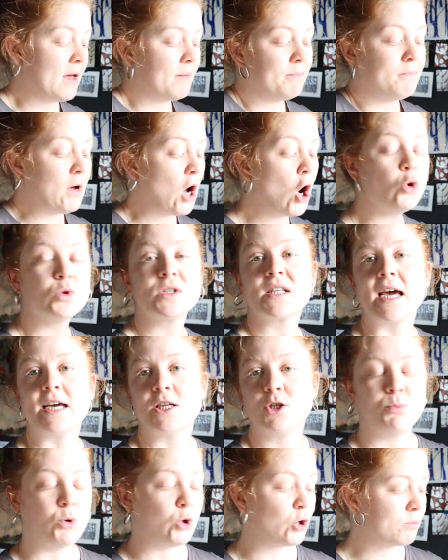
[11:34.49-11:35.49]
my whole
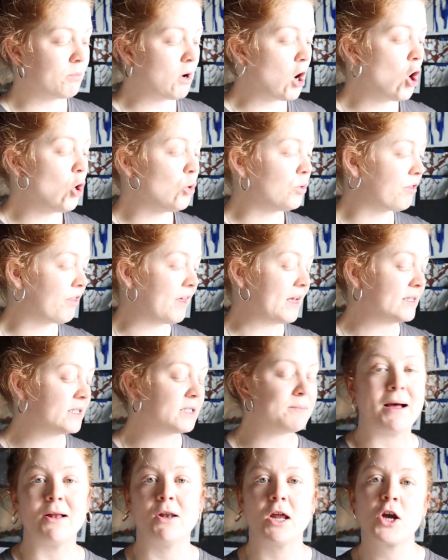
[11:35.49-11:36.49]
sketchbook, my whole thing
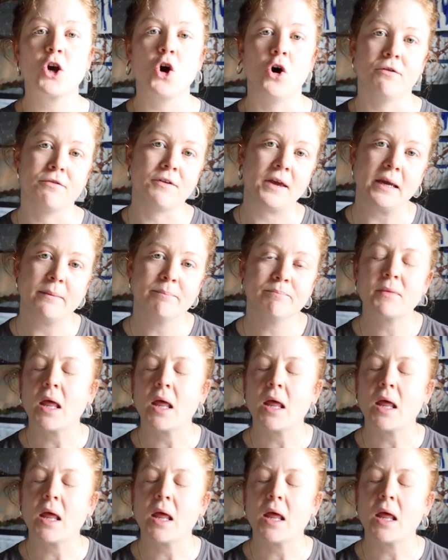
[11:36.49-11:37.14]
smelled like coffee.